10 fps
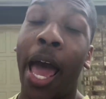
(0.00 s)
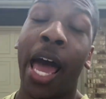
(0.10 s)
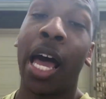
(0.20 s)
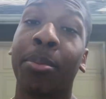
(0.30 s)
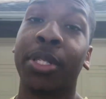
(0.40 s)

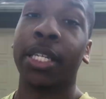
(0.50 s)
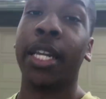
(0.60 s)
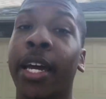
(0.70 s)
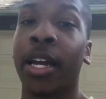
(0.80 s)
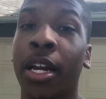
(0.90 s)
abs
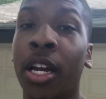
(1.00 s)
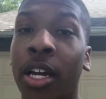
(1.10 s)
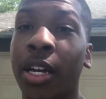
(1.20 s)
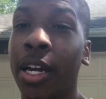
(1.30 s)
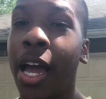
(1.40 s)
today,
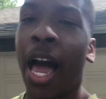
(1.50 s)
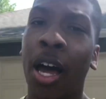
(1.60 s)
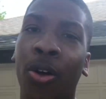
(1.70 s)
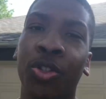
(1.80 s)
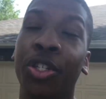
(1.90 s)

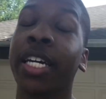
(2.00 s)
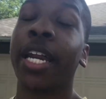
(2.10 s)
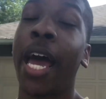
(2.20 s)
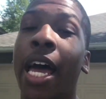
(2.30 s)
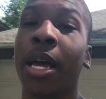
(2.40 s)
how to
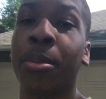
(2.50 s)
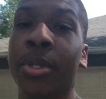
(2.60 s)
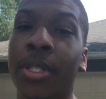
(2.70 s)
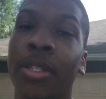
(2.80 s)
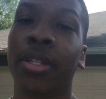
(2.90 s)
get
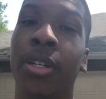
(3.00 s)
abs.